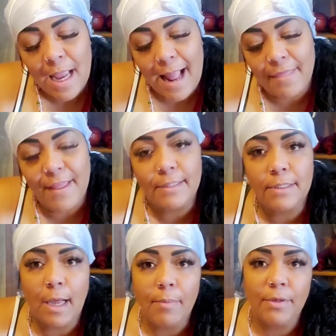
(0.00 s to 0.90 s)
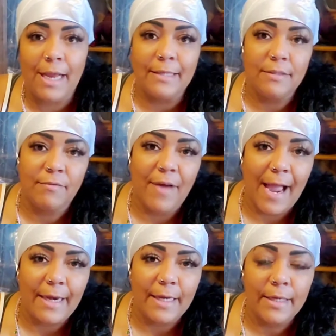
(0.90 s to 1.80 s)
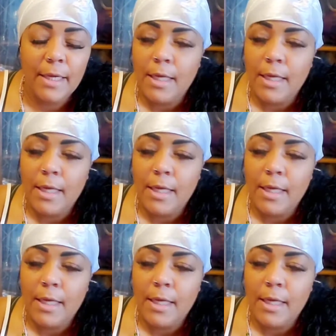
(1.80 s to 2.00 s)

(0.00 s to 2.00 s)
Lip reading: and then doubled and divided.